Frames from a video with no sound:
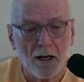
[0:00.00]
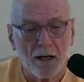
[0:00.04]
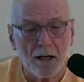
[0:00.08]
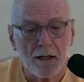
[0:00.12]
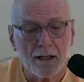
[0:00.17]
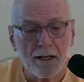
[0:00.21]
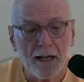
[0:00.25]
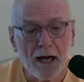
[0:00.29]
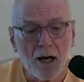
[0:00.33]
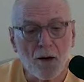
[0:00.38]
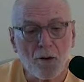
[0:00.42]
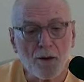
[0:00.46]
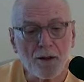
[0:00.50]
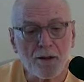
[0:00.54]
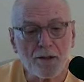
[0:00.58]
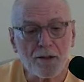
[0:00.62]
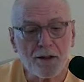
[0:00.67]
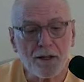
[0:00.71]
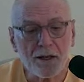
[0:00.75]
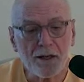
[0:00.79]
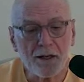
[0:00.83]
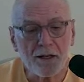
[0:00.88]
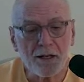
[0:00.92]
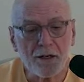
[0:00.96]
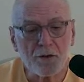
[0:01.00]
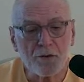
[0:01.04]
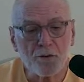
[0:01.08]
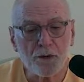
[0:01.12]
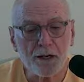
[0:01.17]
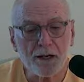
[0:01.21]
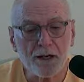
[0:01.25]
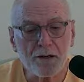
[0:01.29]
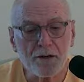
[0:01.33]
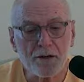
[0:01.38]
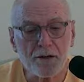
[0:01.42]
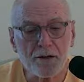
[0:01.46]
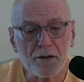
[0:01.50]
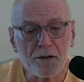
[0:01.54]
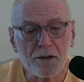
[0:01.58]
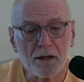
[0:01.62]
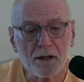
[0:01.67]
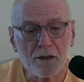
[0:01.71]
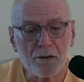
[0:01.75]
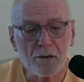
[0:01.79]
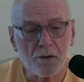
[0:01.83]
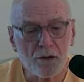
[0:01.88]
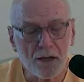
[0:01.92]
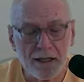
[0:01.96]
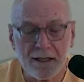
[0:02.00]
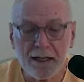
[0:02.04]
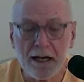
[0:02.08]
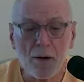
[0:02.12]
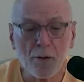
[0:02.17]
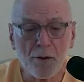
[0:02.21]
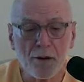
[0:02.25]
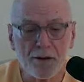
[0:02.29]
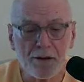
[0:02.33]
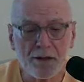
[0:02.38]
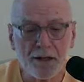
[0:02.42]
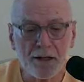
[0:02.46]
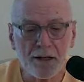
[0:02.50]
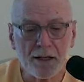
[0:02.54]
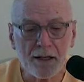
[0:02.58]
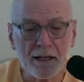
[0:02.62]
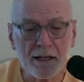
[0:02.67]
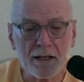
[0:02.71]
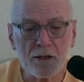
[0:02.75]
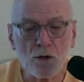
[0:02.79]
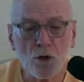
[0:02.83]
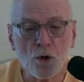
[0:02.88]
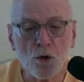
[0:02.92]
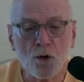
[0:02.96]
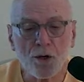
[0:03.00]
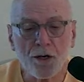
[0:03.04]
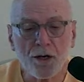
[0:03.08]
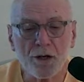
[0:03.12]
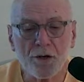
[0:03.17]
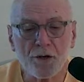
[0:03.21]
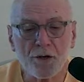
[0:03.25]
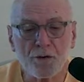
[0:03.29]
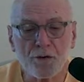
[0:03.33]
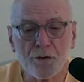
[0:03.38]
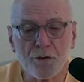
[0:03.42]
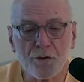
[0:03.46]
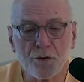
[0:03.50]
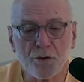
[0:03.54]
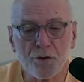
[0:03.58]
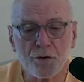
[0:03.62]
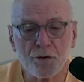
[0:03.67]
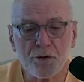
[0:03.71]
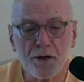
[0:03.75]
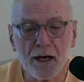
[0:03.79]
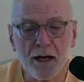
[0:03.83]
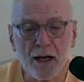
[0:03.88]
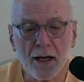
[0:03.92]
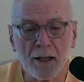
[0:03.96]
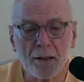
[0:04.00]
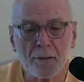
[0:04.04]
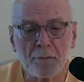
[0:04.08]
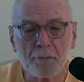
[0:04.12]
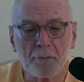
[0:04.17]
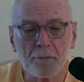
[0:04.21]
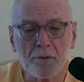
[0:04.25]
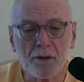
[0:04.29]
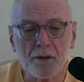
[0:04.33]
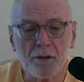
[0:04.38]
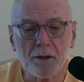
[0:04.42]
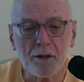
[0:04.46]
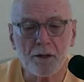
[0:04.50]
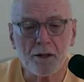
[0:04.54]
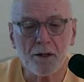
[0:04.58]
Now and then at long intervals of time,